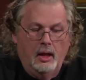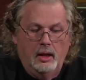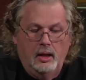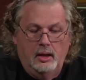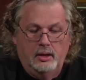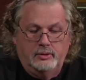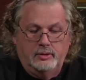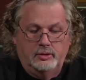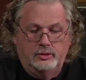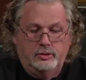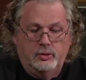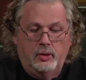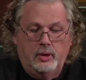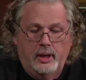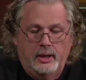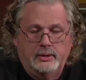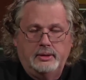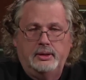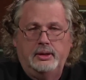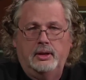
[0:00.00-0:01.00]
It's a short
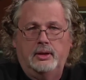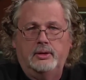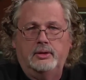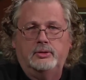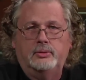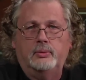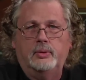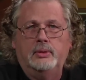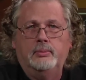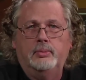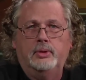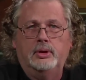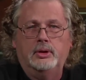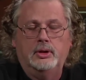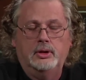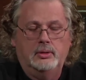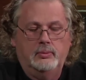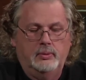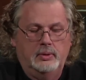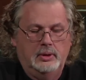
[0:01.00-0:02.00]
ITL this week, but a
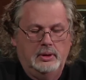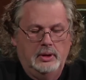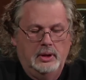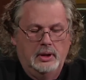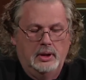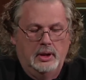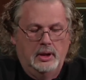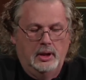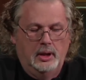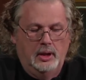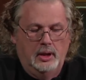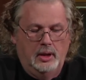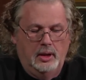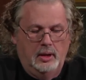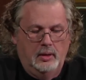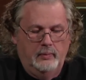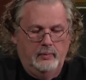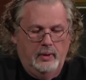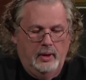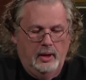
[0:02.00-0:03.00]
good one.
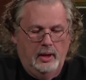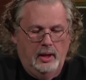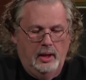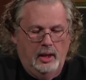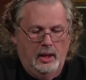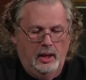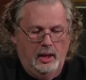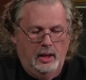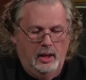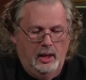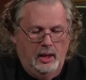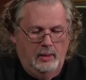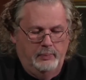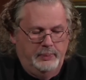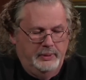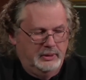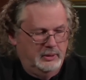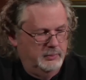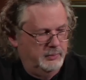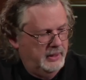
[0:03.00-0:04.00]
Uh, I
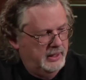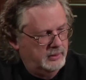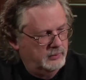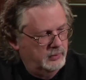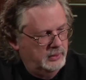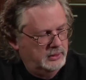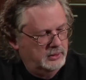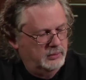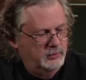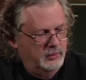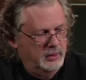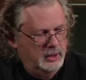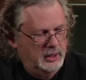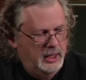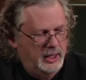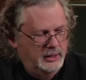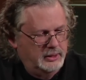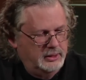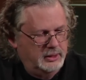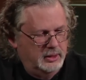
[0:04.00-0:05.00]
picked a bad week to run
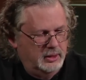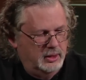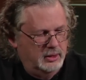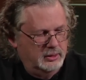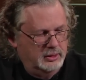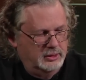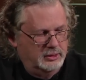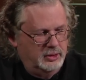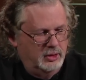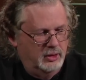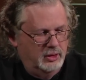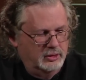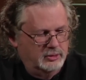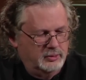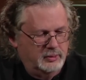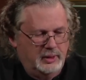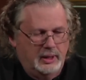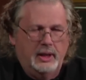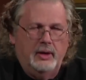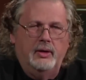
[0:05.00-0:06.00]
ITL on guitars
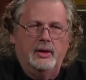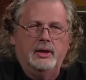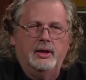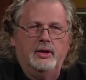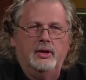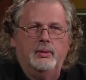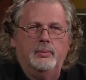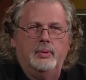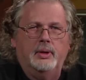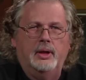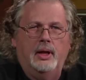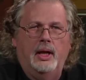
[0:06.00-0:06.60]
with Eric here, but